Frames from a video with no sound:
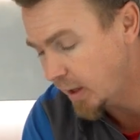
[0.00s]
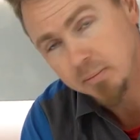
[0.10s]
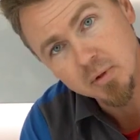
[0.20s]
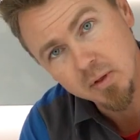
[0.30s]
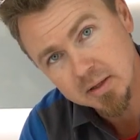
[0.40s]

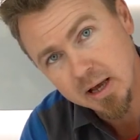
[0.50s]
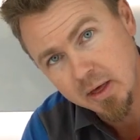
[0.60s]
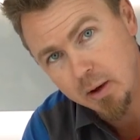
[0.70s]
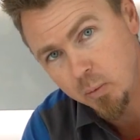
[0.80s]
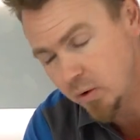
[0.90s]
so that's how
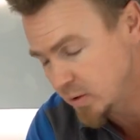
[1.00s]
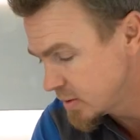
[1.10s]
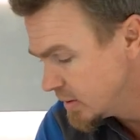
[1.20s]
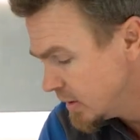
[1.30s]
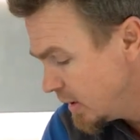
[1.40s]
that
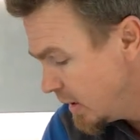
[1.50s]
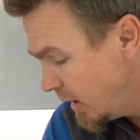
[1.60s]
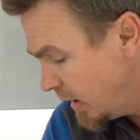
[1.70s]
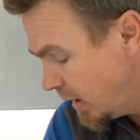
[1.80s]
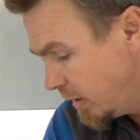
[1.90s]
works.
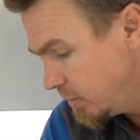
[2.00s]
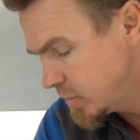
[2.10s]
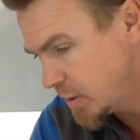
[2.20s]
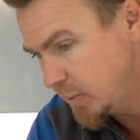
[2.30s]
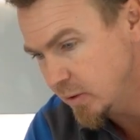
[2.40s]

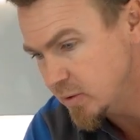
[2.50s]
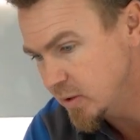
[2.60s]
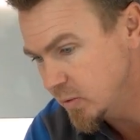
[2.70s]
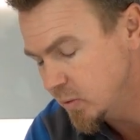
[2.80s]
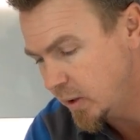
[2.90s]
Something else
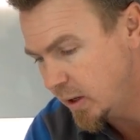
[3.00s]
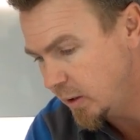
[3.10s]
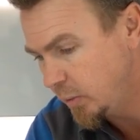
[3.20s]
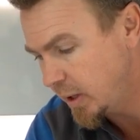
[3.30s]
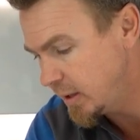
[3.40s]
to
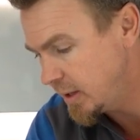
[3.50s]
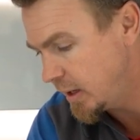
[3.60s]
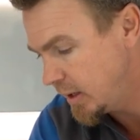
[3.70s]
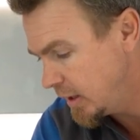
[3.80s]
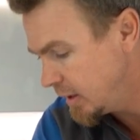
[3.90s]
look at
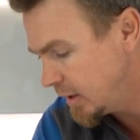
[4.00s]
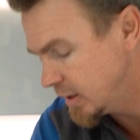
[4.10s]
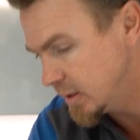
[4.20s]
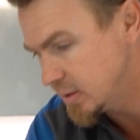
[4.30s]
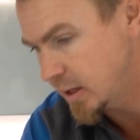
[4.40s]
down here
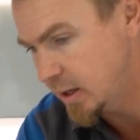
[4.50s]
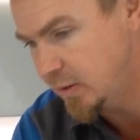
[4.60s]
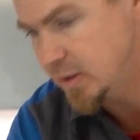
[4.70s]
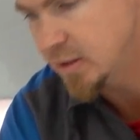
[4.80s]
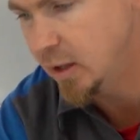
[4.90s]
is these